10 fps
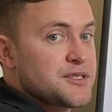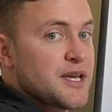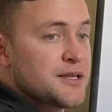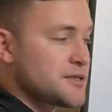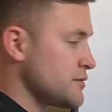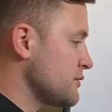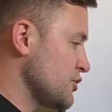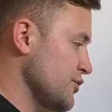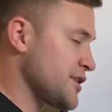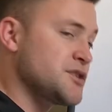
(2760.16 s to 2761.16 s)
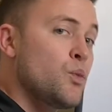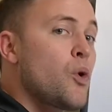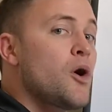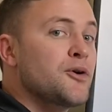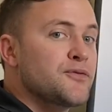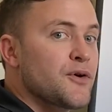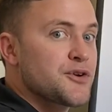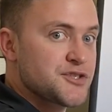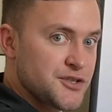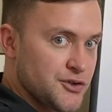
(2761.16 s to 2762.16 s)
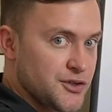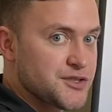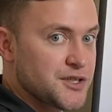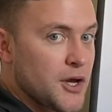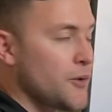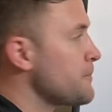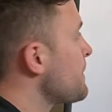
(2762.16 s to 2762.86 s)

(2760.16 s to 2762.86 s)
a test, drink some water first and you're good to go.